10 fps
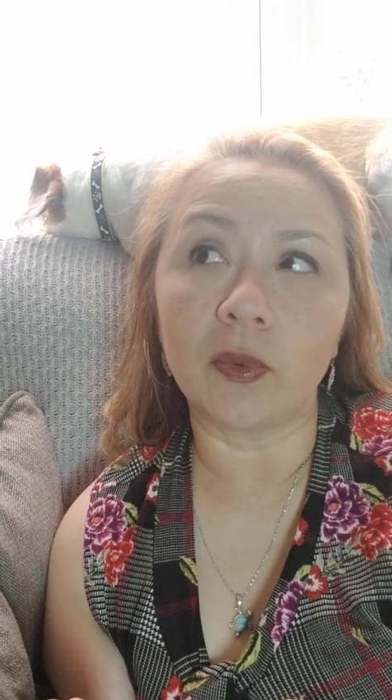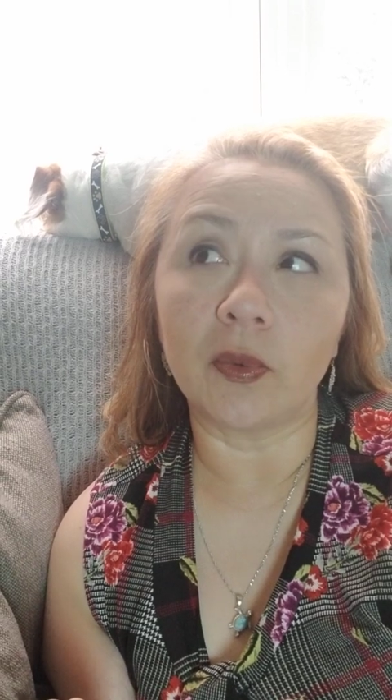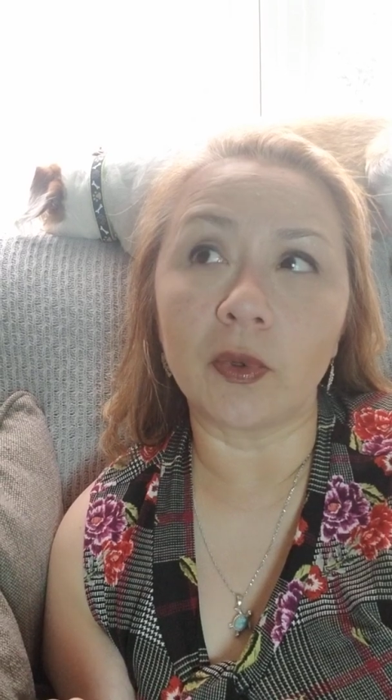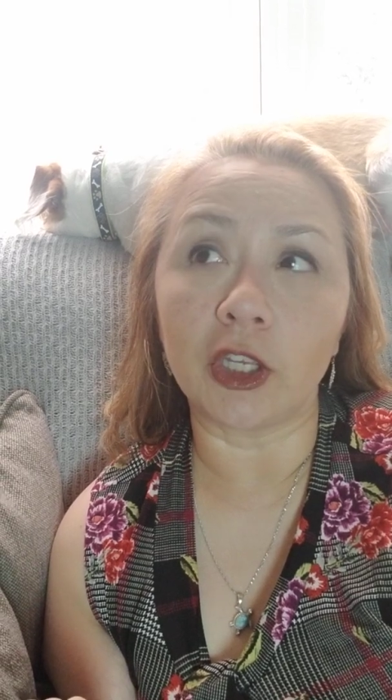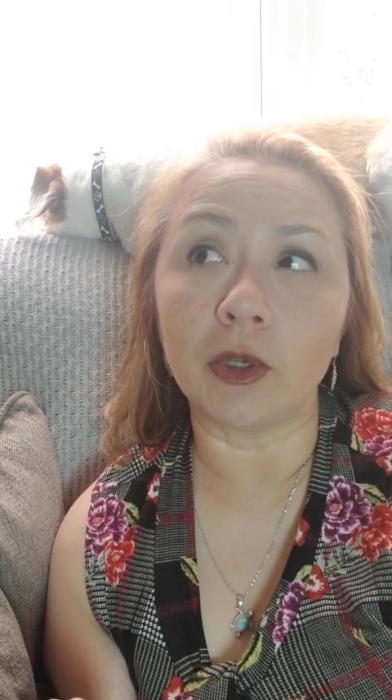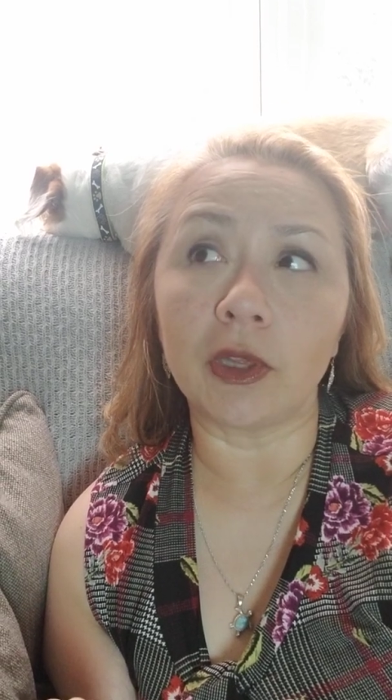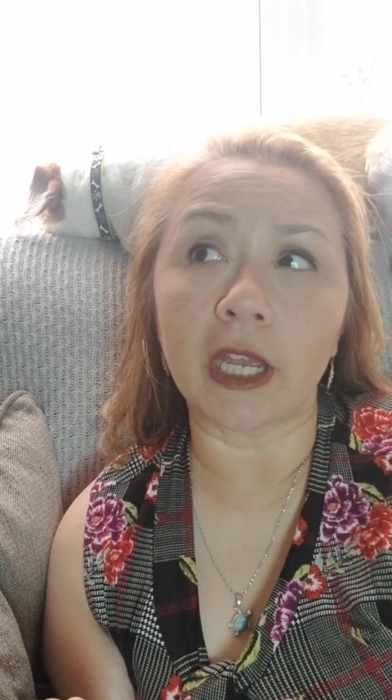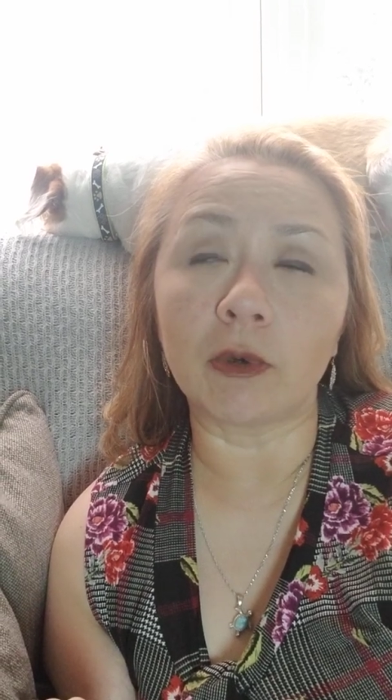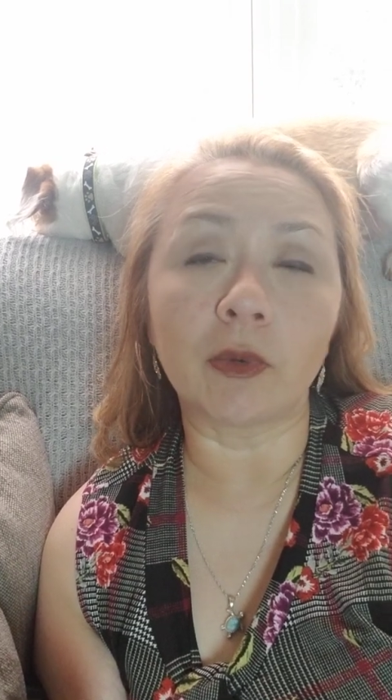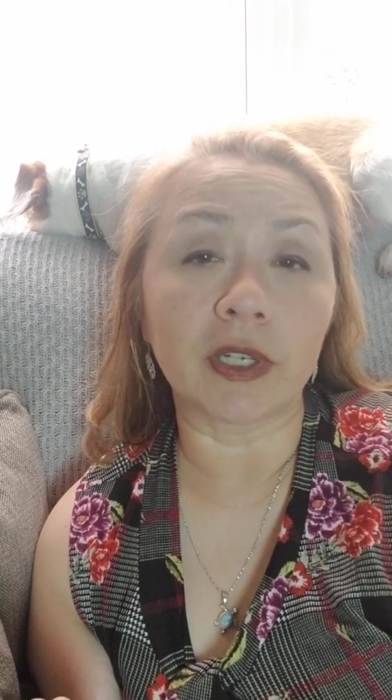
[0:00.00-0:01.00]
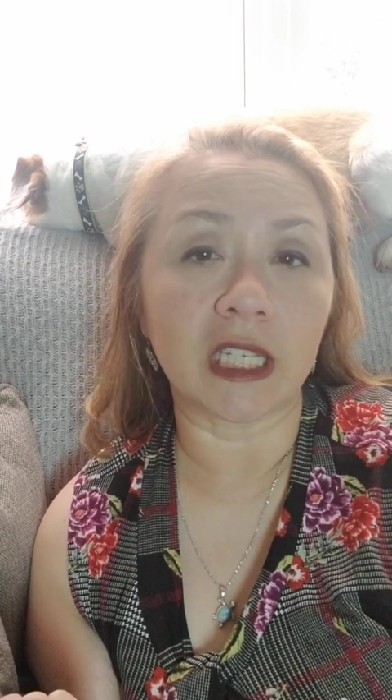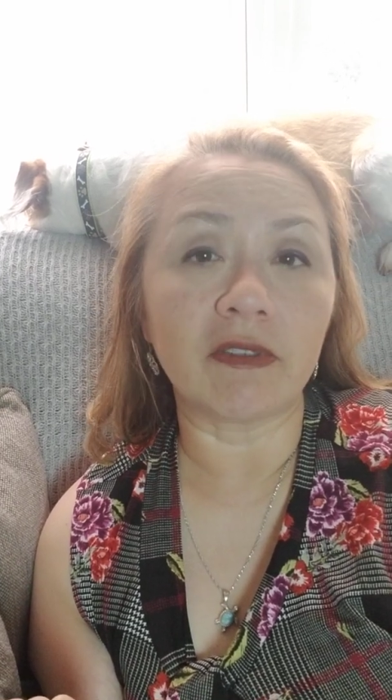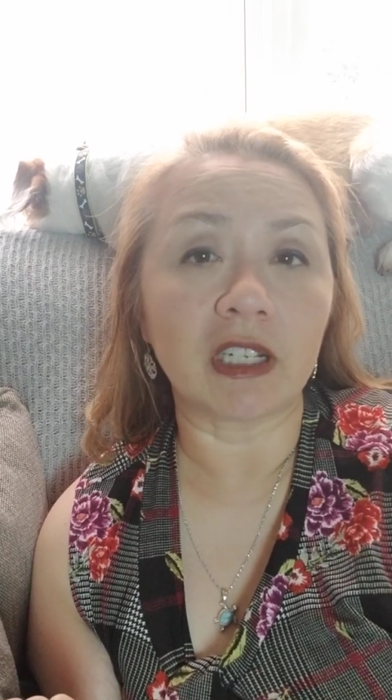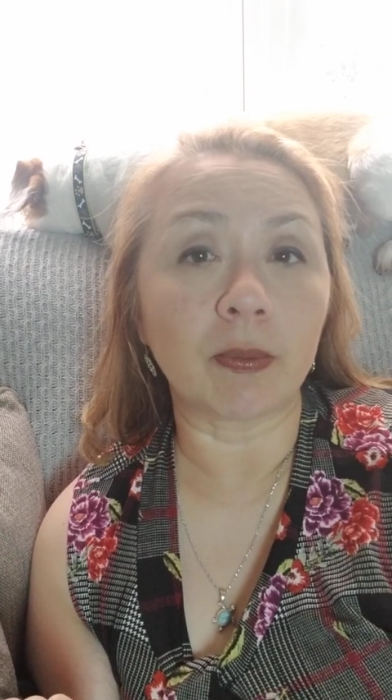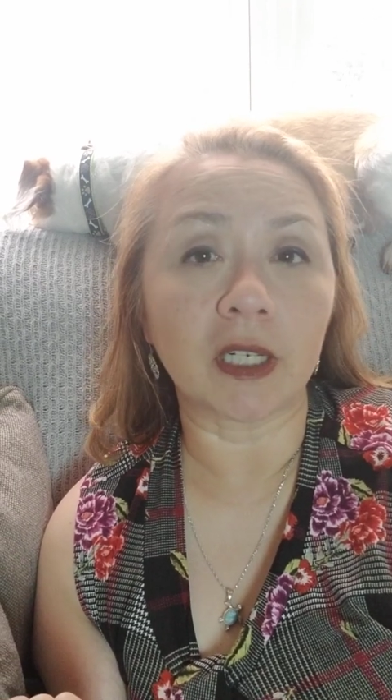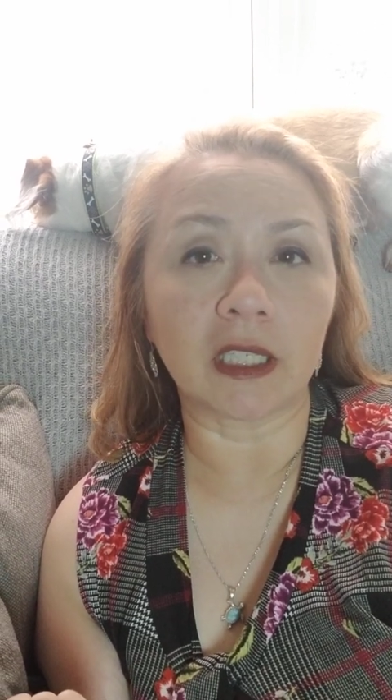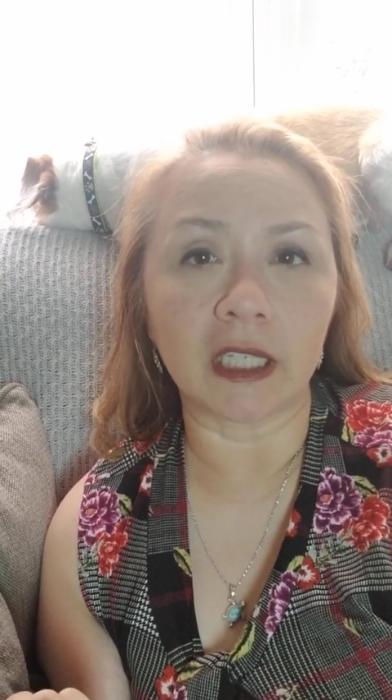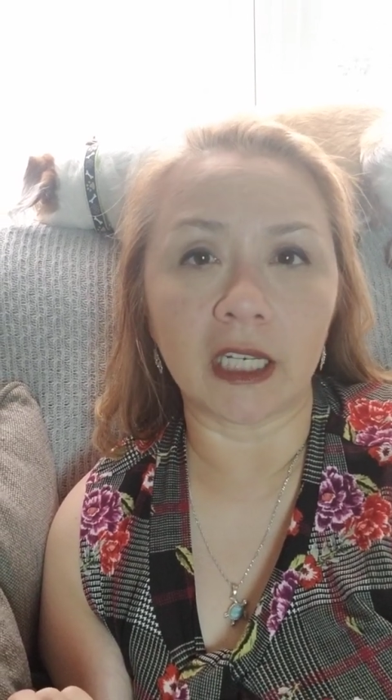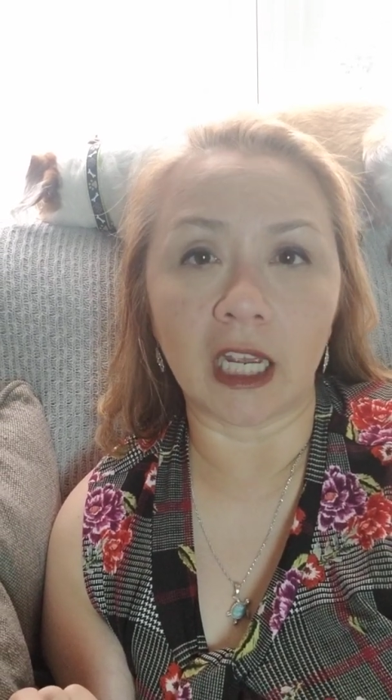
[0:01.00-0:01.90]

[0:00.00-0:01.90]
they will receive typically